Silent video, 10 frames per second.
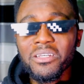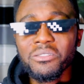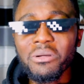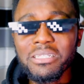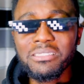
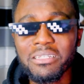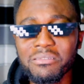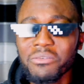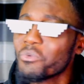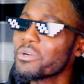You
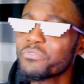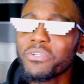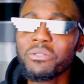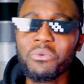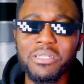understand? One
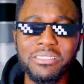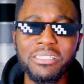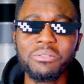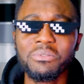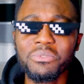fan one
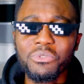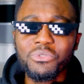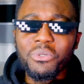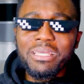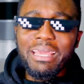channel.
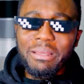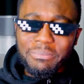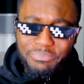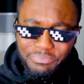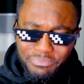So yeah,
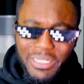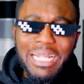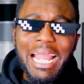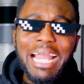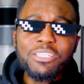
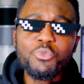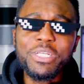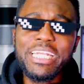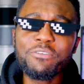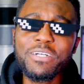as we
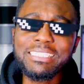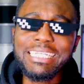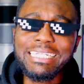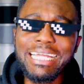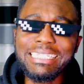did
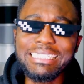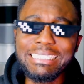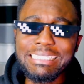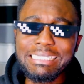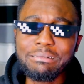Fantana in
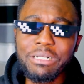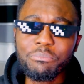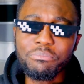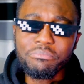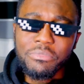
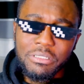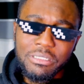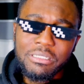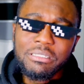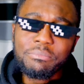Instagram
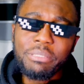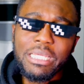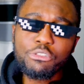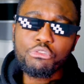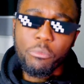
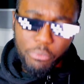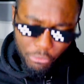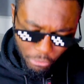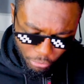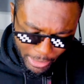page top, you know,
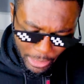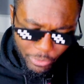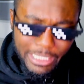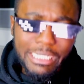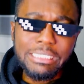where
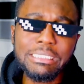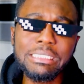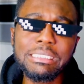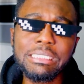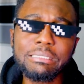we can
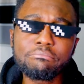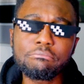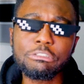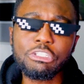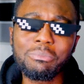see say
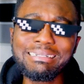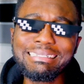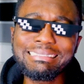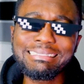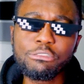some
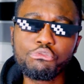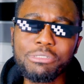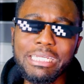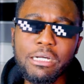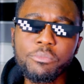other thing too
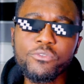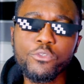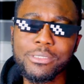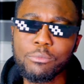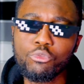they help him
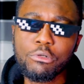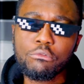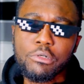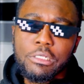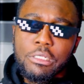for some wrong
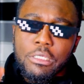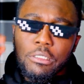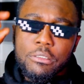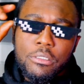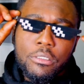corner there.
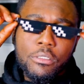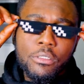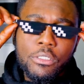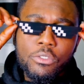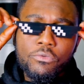
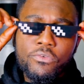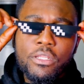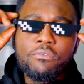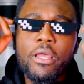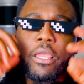You feel the
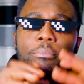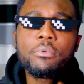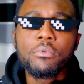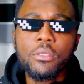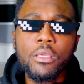vibe?
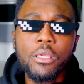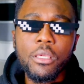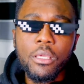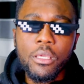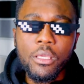
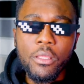Yeah.